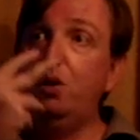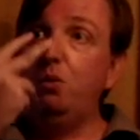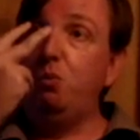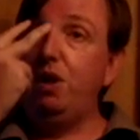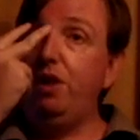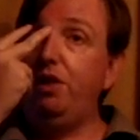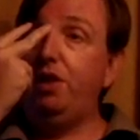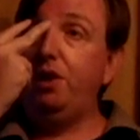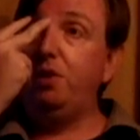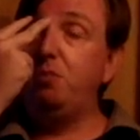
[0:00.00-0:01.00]
with
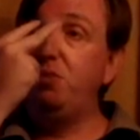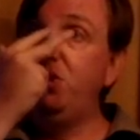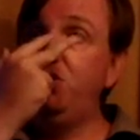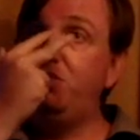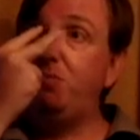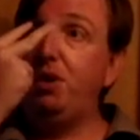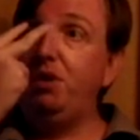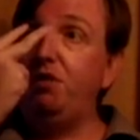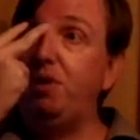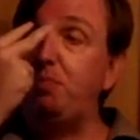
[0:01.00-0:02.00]
the movement
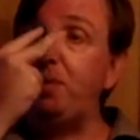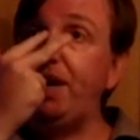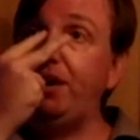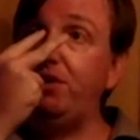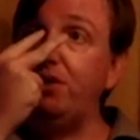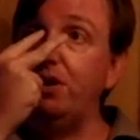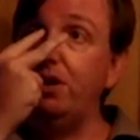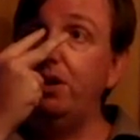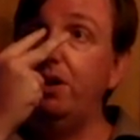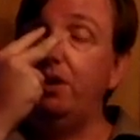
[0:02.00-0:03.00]
of the picture
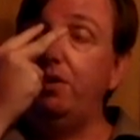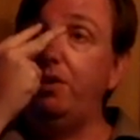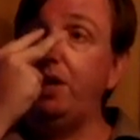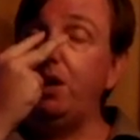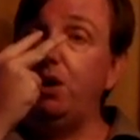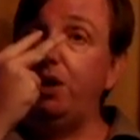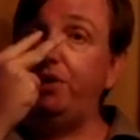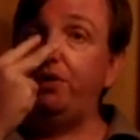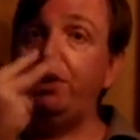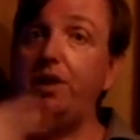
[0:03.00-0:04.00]
that the eye
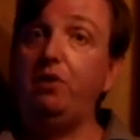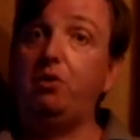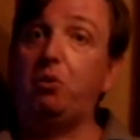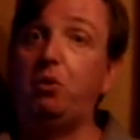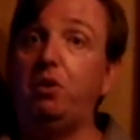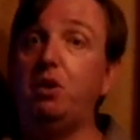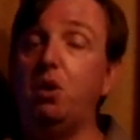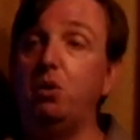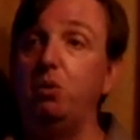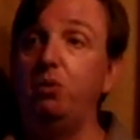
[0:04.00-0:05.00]
sees through the
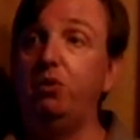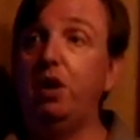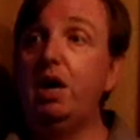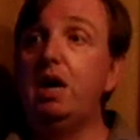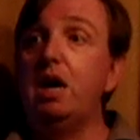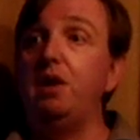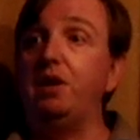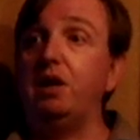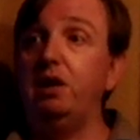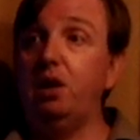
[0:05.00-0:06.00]
goggles. And the
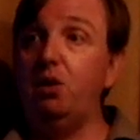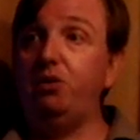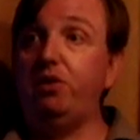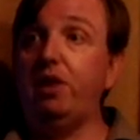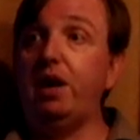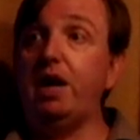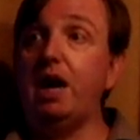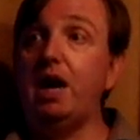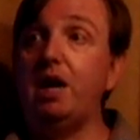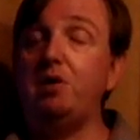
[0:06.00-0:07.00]
closer they
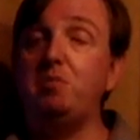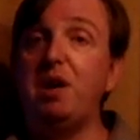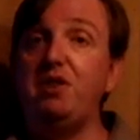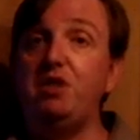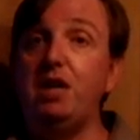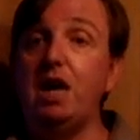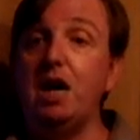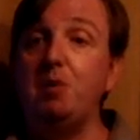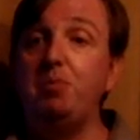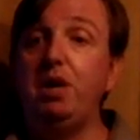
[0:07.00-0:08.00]
are to matching
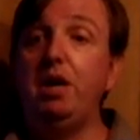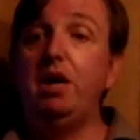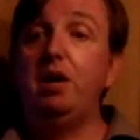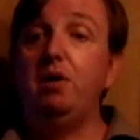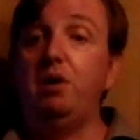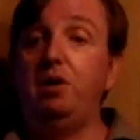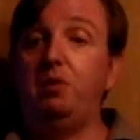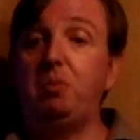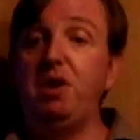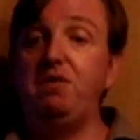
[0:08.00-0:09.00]
up, it's
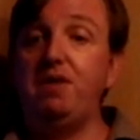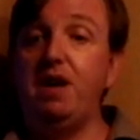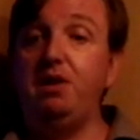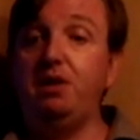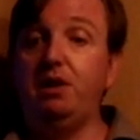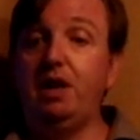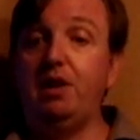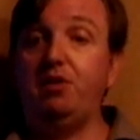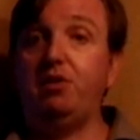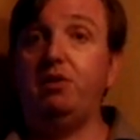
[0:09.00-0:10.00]
been found the
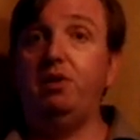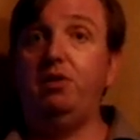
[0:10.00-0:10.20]
less the